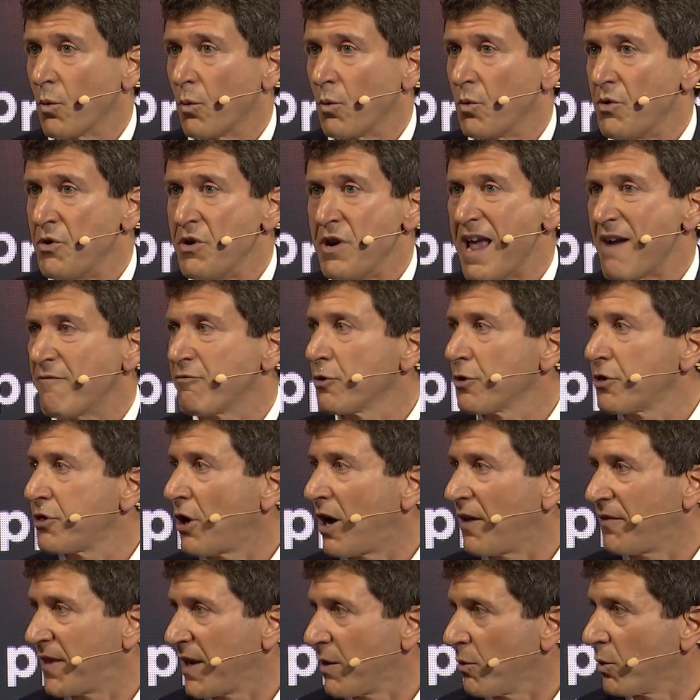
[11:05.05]
never
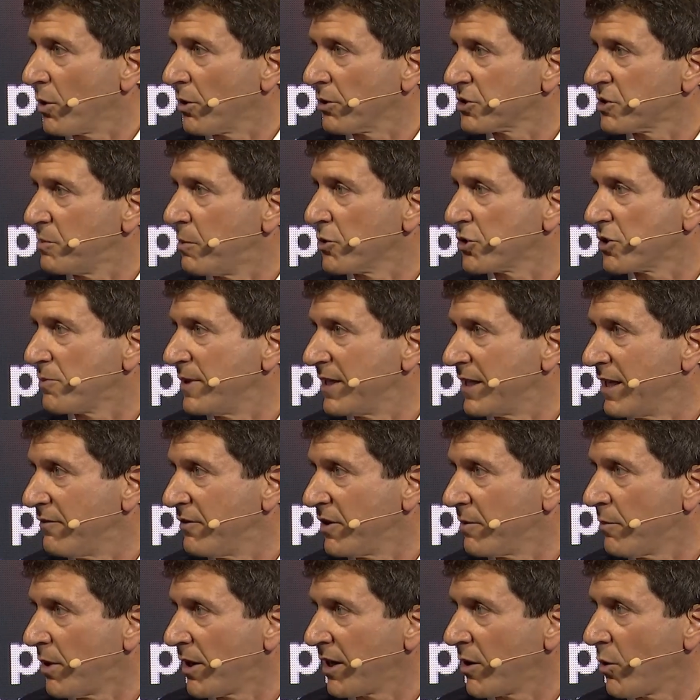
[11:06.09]
thought they were supposed to be
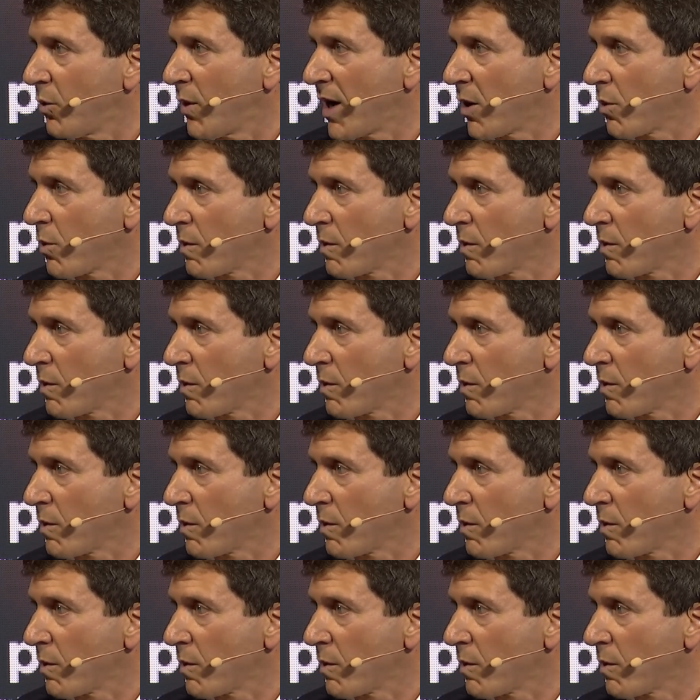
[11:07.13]
giving money away